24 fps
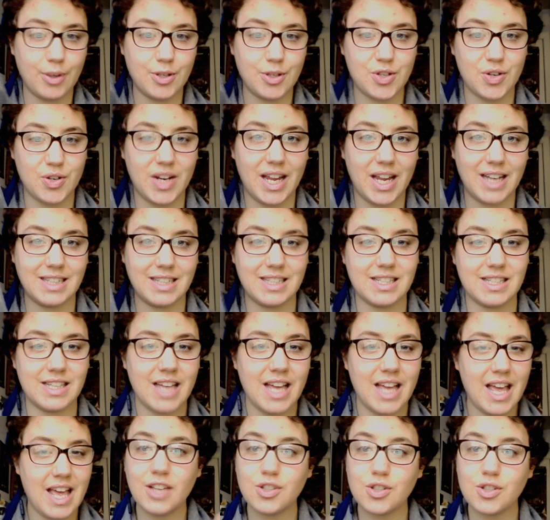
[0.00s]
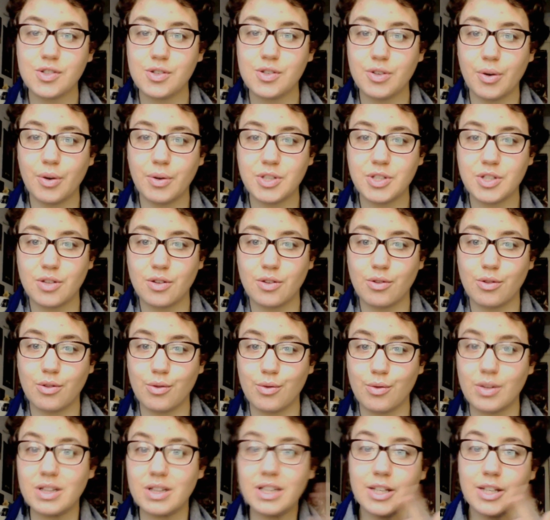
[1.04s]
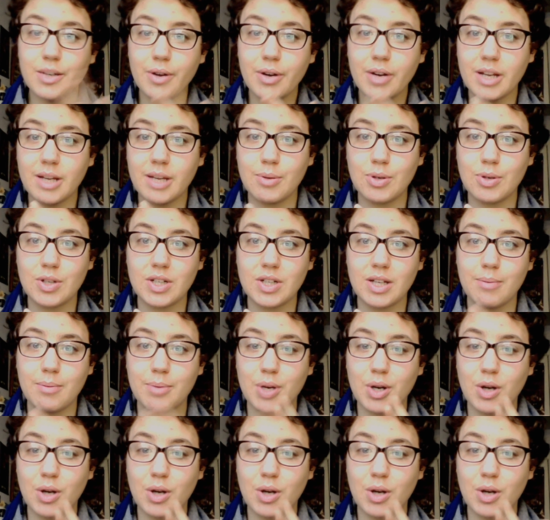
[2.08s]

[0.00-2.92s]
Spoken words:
in poetry, and he and Chaucer know each other through the literary community,